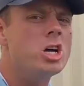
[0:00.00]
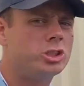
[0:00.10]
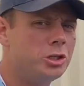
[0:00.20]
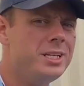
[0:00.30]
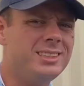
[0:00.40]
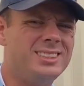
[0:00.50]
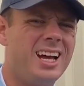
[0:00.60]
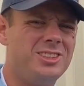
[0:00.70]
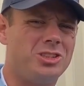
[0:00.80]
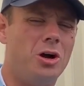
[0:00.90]
So Nick's
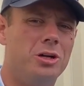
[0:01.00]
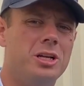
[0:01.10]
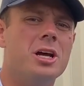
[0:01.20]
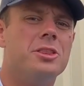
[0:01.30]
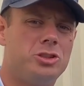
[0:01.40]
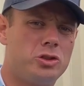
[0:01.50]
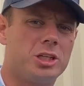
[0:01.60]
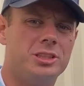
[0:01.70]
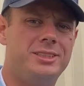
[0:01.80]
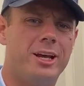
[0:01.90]
touched on the
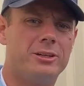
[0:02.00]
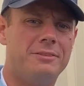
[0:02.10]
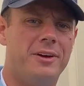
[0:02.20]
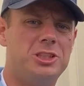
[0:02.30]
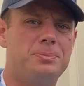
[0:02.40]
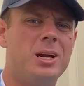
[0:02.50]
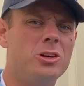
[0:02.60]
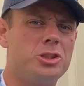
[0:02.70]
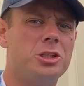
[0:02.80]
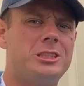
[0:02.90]
structural integrity features, but I'll
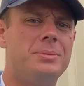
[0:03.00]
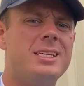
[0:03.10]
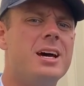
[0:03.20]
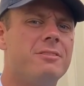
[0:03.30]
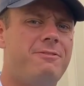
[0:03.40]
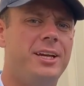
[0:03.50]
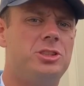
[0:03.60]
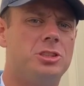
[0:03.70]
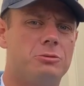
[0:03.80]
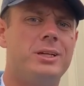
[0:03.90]
show you some of the other
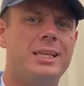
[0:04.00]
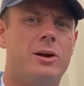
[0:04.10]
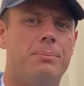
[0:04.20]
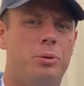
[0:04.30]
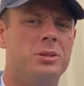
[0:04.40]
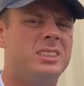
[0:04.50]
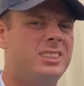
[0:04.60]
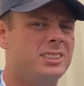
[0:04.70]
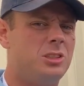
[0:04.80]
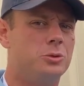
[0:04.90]
features that really are important and
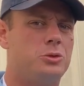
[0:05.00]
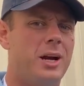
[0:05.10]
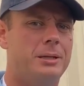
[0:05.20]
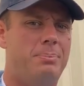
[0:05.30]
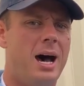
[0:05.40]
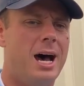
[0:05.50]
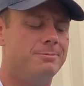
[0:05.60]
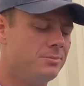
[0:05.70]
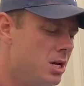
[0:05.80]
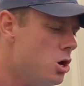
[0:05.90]
sets the All Terrain apart.
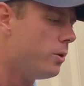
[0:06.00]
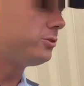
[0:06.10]
We